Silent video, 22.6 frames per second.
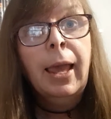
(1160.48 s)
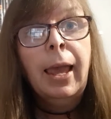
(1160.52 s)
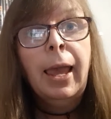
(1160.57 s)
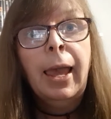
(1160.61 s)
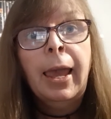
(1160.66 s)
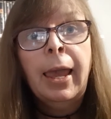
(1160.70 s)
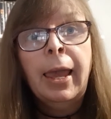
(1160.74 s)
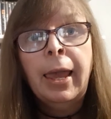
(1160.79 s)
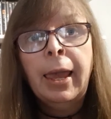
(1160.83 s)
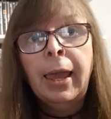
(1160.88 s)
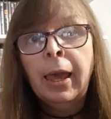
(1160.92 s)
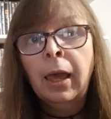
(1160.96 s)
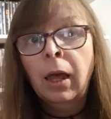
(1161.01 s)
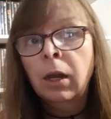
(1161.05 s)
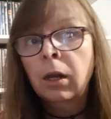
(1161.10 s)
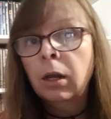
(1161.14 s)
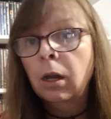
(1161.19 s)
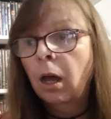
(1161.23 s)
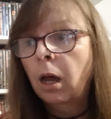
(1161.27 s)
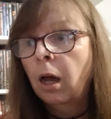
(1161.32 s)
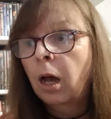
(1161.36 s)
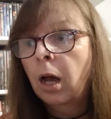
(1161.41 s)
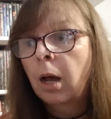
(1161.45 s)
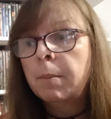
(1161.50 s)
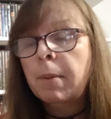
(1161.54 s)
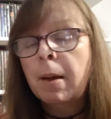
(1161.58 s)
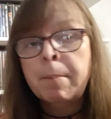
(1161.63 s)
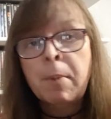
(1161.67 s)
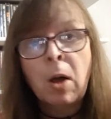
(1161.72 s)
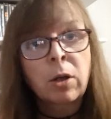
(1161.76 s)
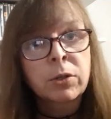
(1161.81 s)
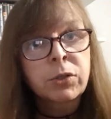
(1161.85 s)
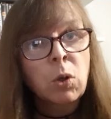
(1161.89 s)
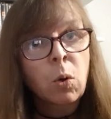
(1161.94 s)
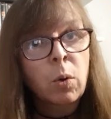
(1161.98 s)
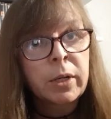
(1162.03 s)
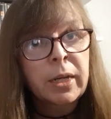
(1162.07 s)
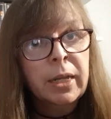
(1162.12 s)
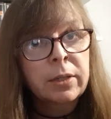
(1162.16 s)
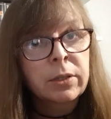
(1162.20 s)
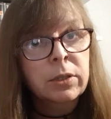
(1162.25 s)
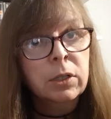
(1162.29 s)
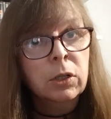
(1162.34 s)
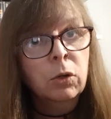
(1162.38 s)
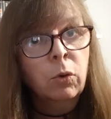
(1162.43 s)
And I'm also on
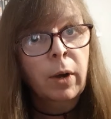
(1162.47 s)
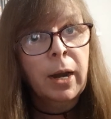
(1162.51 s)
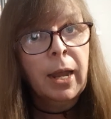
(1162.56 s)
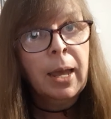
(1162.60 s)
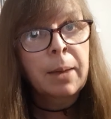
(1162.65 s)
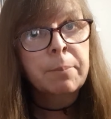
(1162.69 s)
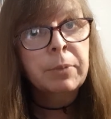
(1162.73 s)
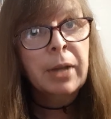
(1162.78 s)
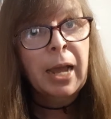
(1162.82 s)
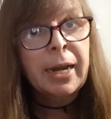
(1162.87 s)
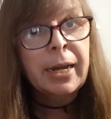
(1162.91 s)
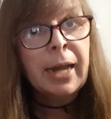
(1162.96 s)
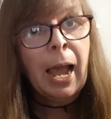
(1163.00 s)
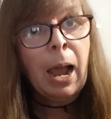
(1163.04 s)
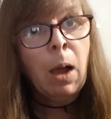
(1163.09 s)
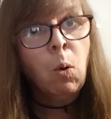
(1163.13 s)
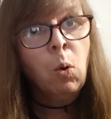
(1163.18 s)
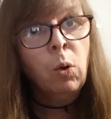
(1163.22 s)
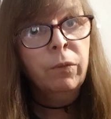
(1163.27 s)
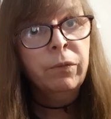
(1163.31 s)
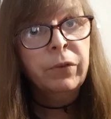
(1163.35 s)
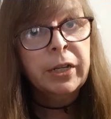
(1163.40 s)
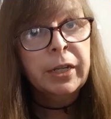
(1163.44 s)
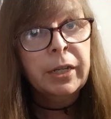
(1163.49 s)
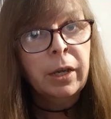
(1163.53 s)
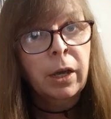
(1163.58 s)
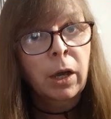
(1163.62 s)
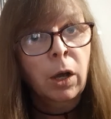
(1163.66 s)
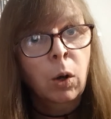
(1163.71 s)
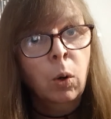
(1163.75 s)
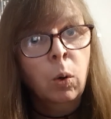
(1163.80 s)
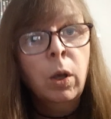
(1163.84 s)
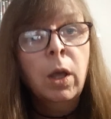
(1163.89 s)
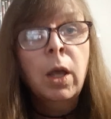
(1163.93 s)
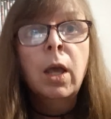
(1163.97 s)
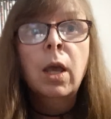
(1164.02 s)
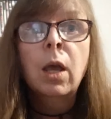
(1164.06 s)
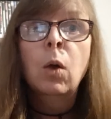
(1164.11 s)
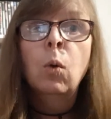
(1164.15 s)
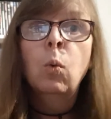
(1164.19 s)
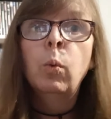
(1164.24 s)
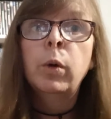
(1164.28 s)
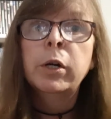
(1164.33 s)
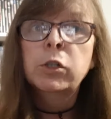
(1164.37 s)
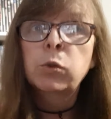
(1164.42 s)
Instagram, Night Owl Video,
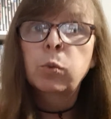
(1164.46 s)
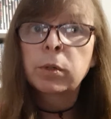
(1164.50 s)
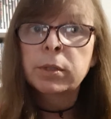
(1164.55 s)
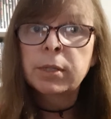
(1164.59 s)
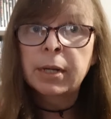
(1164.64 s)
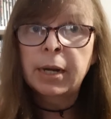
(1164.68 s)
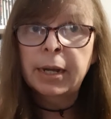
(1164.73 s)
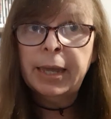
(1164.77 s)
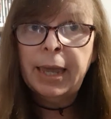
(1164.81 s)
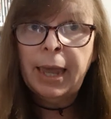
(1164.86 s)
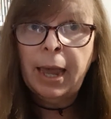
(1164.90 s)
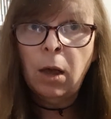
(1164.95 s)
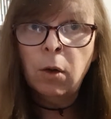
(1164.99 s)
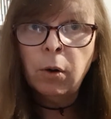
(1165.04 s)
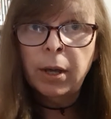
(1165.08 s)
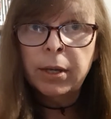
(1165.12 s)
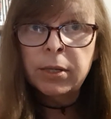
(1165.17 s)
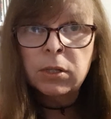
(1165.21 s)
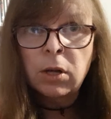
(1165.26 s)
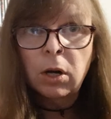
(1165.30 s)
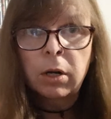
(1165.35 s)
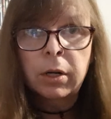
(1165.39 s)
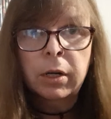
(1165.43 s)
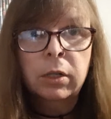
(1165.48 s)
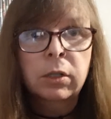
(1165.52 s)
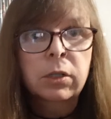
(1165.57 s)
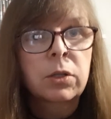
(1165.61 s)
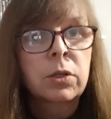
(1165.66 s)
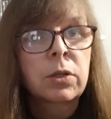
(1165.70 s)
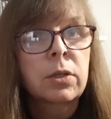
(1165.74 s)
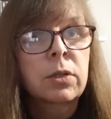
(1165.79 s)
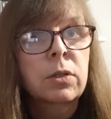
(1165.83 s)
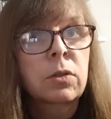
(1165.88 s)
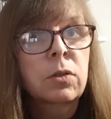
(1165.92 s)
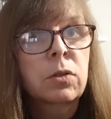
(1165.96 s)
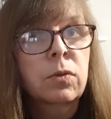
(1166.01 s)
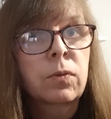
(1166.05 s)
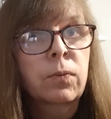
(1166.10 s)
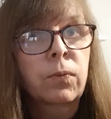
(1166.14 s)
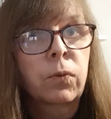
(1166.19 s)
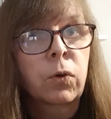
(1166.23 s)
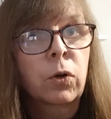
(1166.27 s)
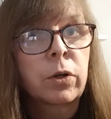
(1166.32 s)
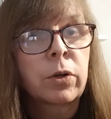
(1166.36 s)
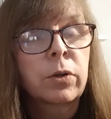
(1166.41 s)
which was an account I started
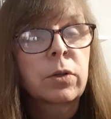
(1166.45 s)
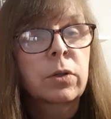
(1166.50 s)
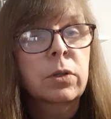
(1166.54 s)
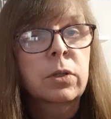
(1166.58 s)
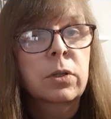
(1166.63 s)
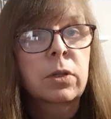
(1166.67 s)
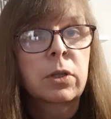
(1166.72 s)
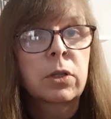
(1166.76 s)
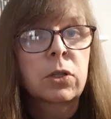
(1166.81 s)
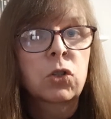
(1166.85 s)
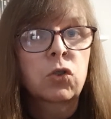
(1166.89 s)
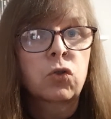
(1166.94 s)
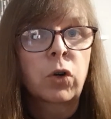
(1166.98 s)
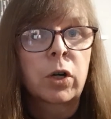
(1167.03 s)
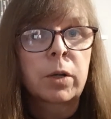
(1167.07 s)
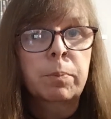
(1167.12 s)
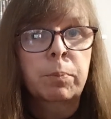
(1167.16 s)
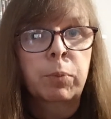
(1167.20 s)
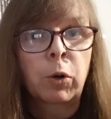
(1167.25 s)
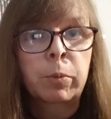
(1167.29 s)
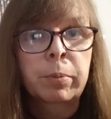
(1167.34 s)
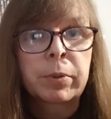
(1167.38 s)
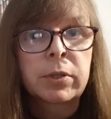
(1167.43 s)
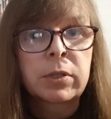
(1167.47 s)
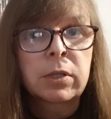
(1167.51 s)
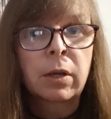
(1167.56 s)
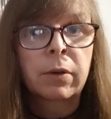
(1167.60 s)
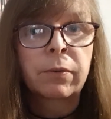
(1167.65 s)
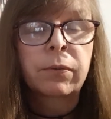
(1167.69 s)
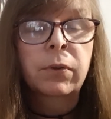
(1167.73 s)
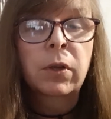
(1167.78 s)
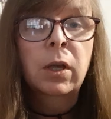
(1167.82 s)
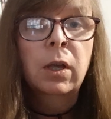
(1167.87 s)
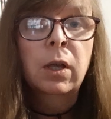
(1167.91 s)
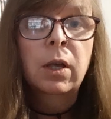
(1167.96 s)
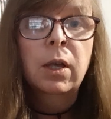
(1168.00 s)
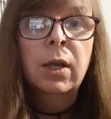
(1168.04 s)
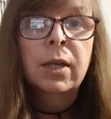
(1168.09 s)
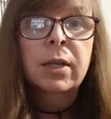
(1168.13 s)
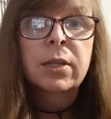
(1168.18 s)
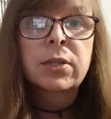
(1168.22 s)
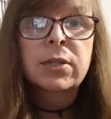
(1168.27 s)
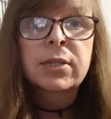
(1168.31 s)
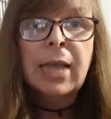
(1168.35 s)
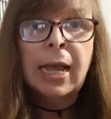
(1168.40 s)
for the strict purpose of
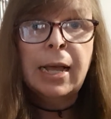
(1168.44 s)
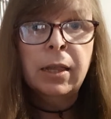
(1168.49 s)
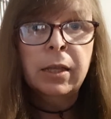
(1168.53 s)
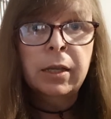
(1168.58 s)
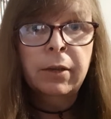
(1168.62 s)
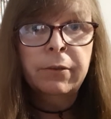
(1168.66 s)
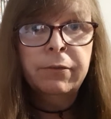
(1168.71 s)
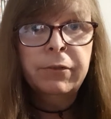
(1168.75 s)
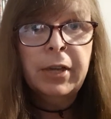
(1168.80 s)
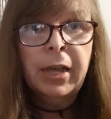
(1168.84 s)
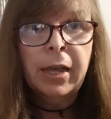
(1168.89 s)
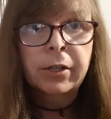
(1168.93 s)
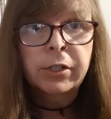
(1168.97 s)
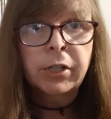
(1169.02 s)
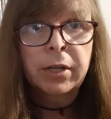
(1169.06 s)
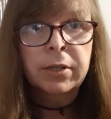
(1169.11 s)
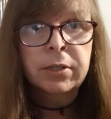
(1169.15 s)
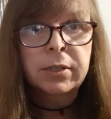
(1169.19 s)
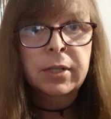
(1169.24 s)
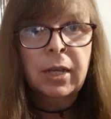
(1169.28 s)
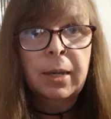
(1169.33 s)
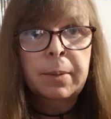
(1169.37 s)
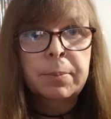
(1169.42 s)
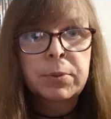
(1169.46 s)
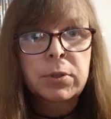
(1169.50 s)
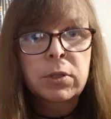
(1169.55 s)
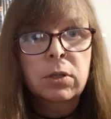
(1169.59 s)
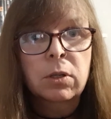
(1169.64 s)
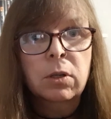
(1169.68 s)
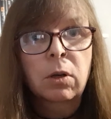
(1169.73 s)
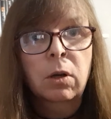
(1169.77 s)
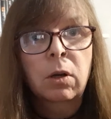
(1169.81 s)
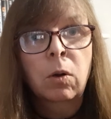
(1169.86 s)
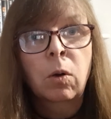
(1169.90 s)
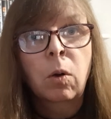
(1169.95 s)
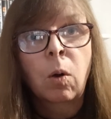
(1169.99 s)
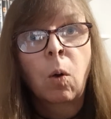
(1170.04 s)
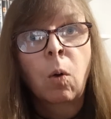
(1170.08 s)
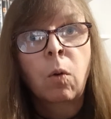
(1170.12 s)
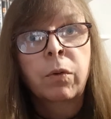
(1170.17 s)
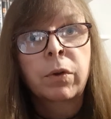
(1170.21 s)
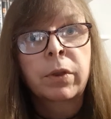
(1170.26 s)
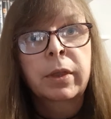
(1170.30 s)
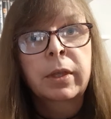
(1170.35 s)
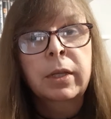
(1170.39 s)
selling VHS tapes
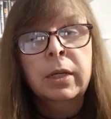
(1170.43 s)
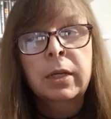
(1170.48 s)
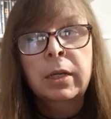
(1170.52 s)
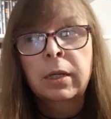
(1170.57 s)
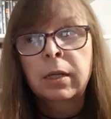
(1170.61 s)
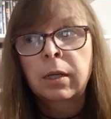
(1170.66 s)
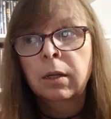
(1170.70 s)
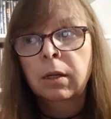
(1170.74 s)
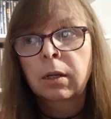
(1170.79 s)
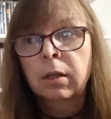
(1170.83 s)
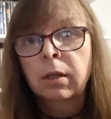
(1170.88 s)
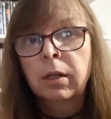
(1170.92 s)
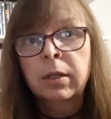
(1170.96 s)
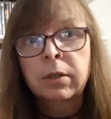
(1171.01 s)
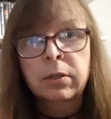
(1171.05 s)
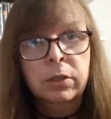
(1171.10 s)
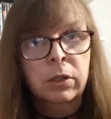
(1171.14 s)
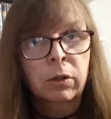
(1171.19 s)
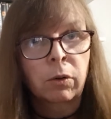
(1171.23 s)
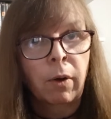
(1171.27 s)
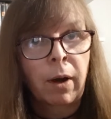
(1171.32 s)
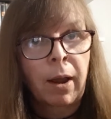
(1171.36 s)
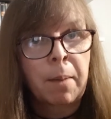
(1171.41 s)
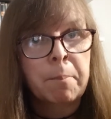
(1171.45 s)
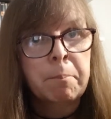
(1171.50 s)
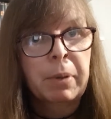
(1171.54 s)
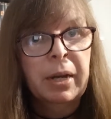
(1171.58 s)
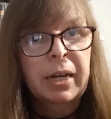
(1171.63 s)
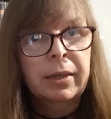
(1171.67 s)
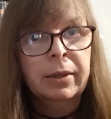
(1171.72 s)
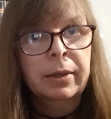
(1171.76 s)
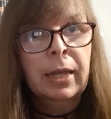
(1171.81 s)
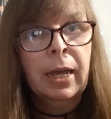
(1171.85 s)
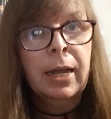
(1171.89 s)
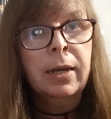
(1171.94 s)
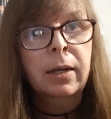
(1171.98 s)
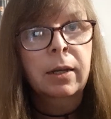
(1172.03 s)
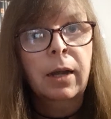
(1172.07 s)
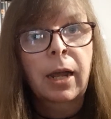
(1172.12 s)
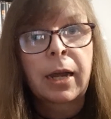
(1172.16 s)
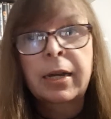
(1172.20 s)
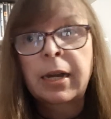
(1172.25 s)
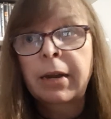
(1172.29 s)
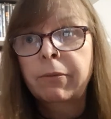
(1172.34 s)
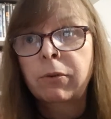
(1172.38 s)
over the Instagram, but that
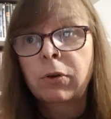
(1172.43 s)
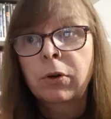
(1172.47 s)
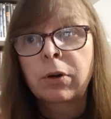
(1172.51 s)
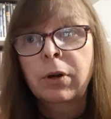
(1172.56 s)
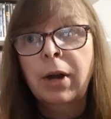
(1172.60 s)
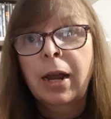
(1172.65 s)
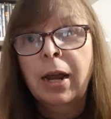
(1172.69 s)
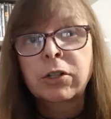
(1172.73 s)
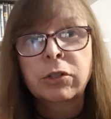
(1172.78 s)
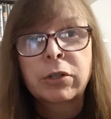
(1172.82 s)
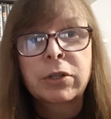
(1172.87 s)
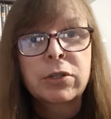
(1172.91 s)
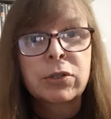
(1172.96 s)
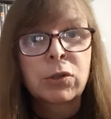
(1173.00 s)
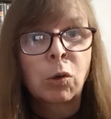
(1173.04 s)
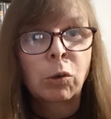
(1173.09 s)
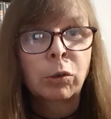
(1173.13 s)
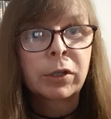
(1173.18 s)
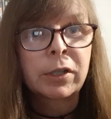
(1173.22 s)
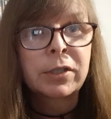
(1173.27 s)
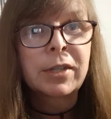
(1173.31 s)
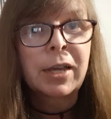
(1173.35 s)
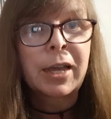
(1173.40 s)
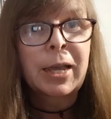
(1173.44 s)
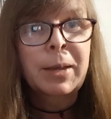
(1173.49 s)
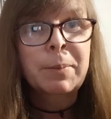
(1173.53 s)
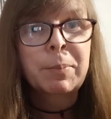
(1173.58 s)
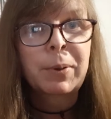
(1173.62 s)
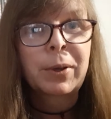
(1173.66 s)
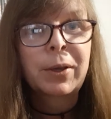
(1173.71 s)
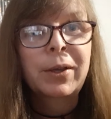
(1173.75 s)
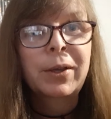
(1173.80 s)
I never actually sold a tape.